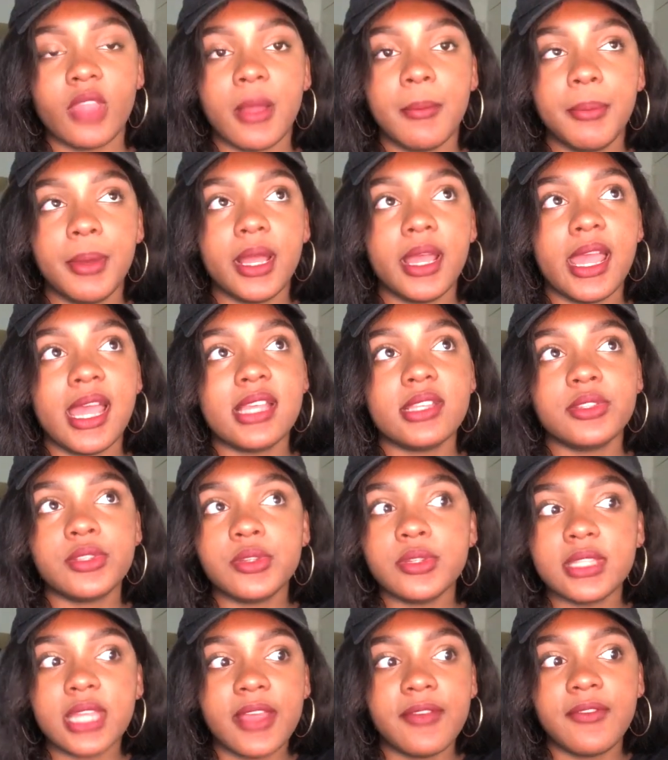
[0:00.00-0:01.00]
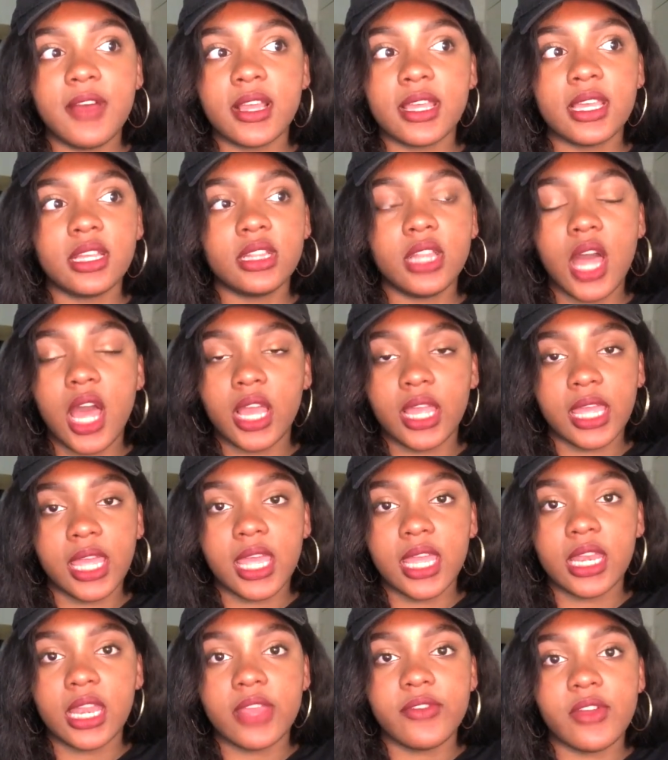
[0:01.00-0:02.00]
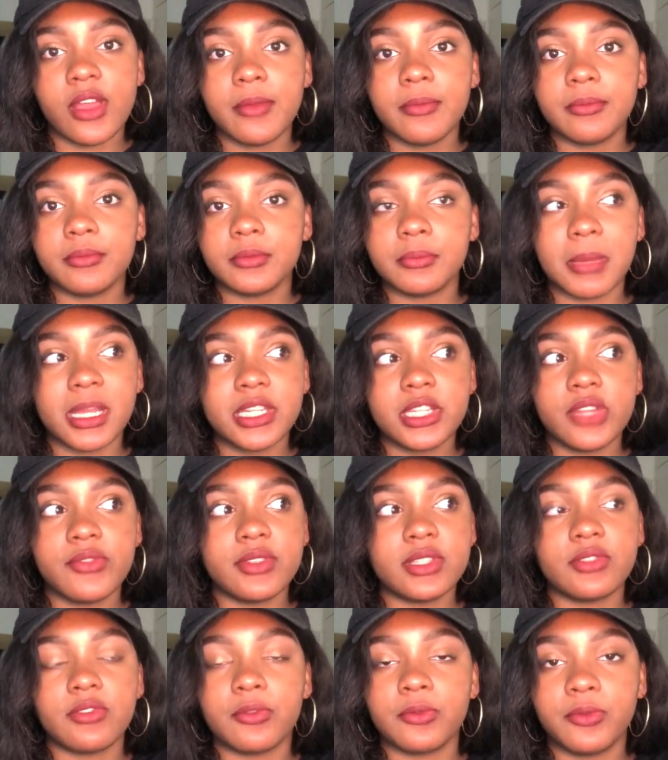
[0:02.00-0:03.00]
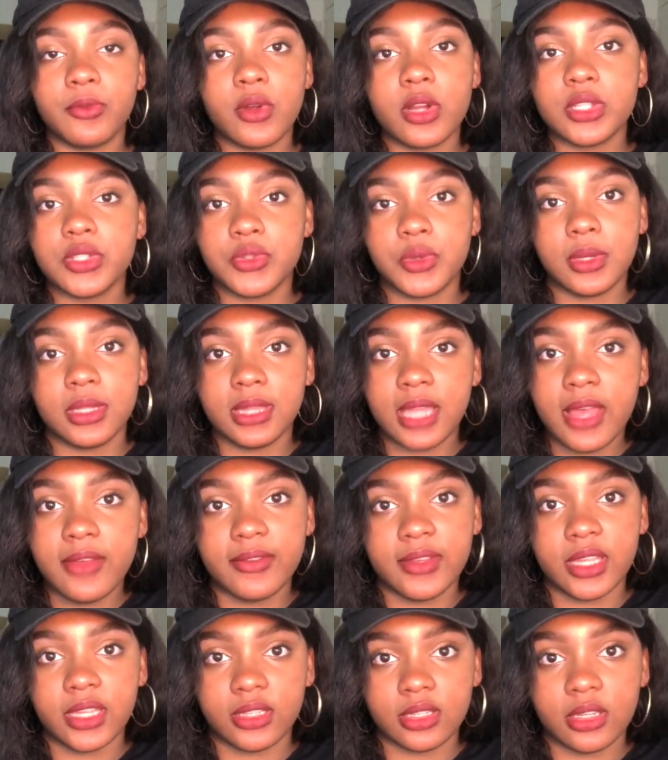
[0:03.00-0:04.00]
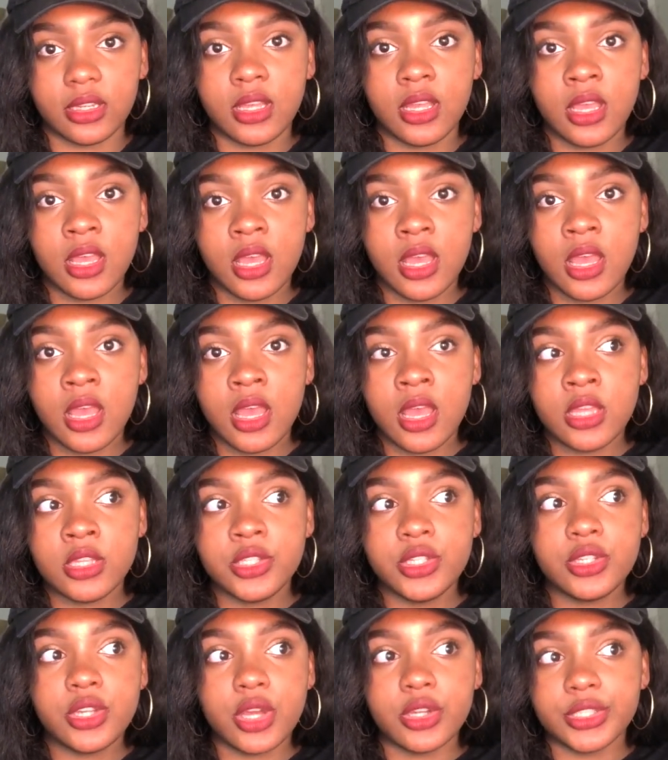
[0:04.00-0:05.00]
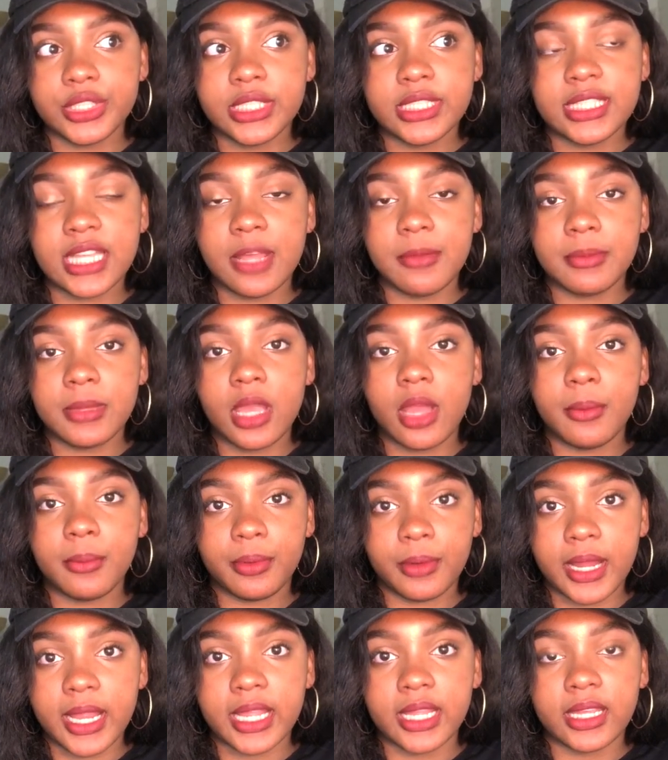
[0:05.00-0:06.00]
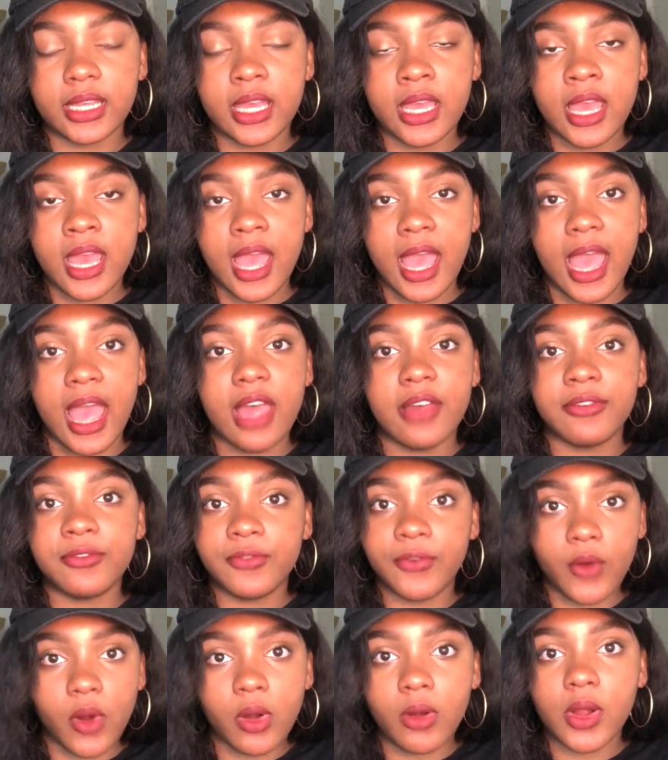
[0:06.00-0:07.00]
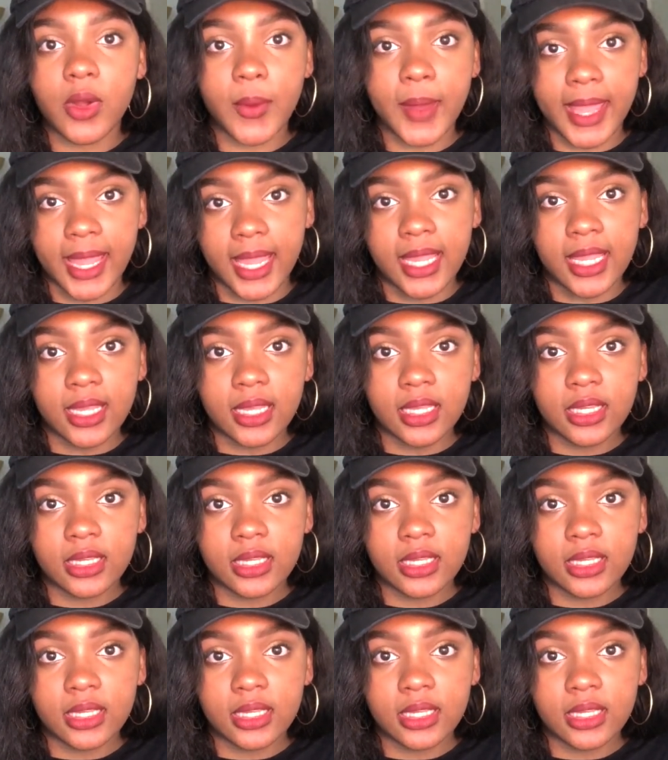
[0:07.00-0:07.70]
But as soon as I fucking clock in, if I'm, my shift is from 4 to 11, you know, she sent me on break at 4:08.